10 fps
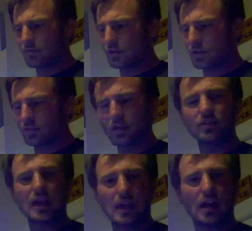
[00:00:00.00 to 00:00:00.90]
you know they'll
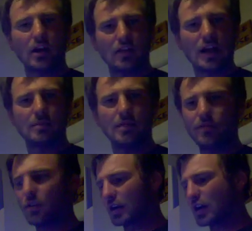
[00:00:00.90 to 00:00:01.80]
take care of that
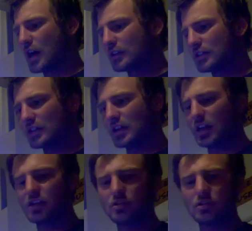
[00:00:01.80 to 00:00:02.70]
before it causes
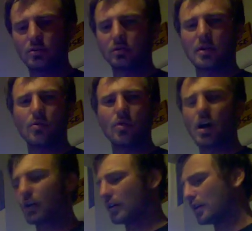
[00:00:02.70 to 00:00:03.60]
any issues with my
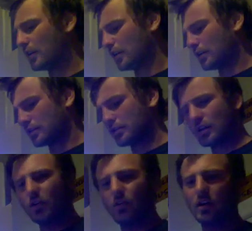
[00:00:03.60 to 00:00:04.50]
water.
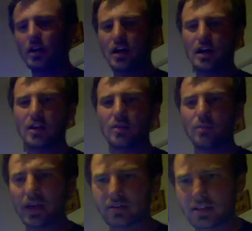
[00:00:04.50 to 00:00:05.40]
So uh, the
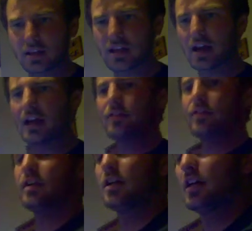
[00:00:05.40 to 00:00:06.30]
best thing I've
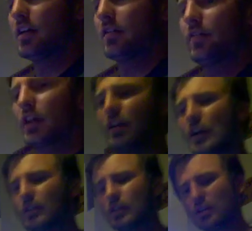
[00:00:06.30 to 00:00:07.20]
figured
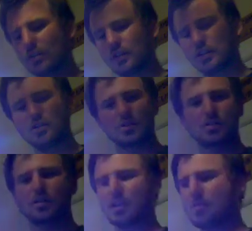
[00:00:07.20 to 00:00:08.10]
out to do is use a turkey